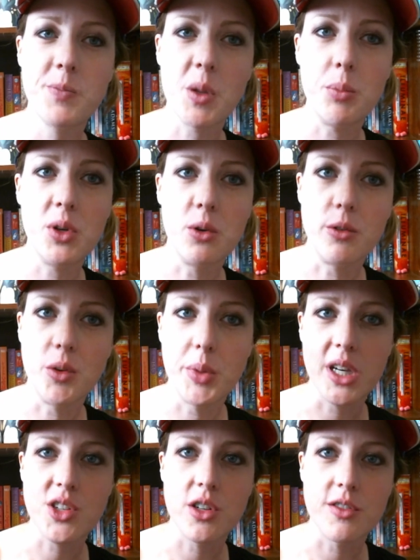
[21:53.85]
beautiful
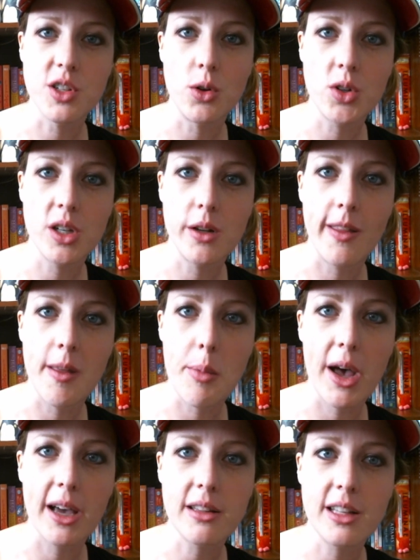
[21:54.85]
picture of Tolkien on the
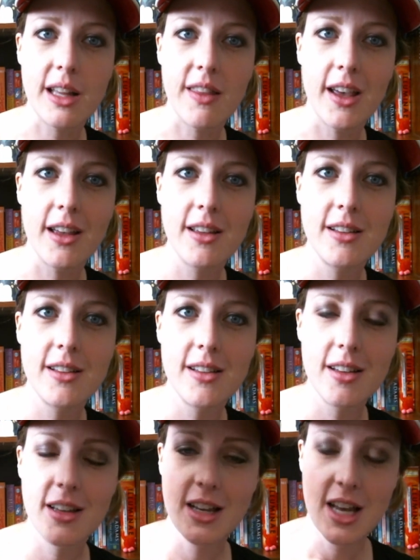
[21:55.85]
back. Look at
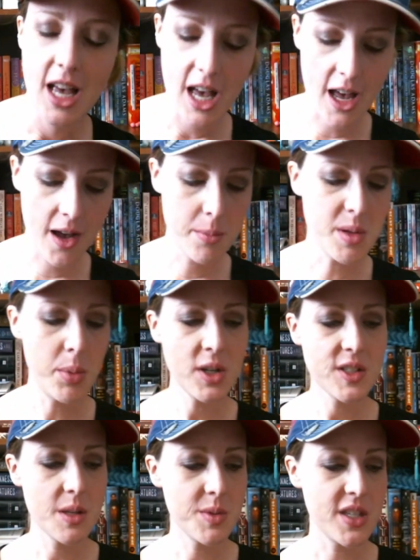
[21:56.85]
that. The
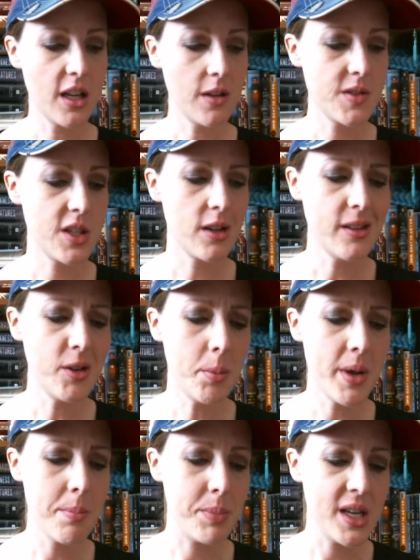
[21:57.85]
books themselves, they're a little
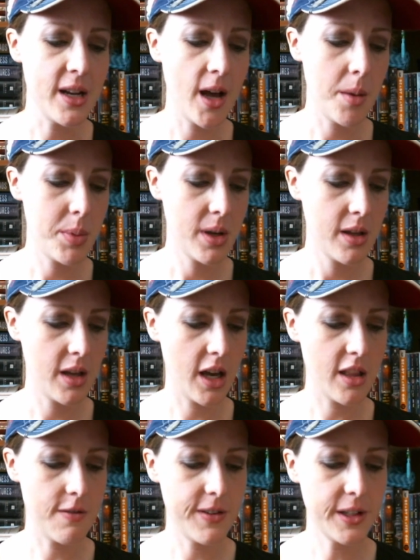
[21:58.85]
bit beat up.
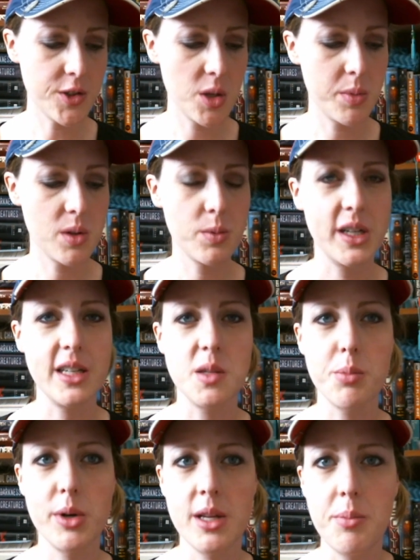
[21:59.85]
The Fellowship of the Ring is
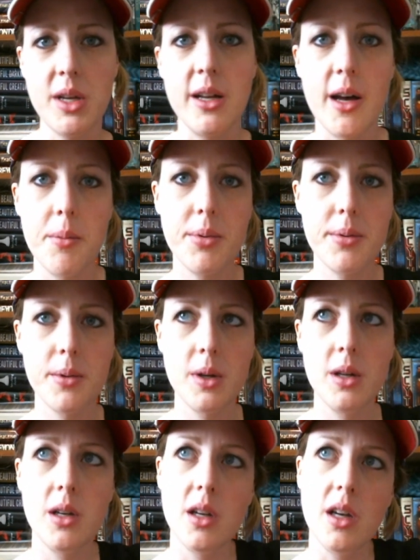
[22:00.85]
pretty beat up.
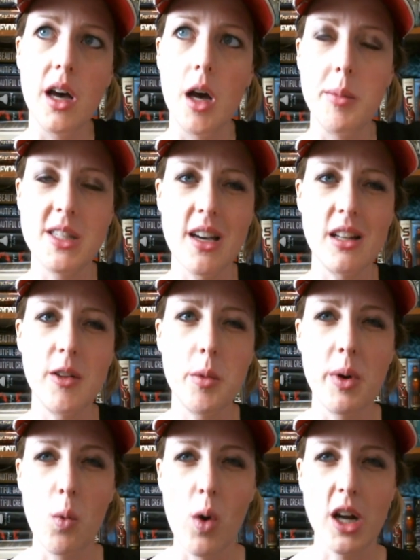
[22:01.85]
It's got a little
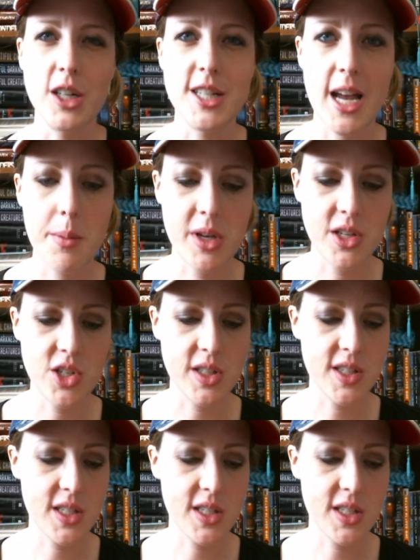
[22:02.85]
bit of water damage and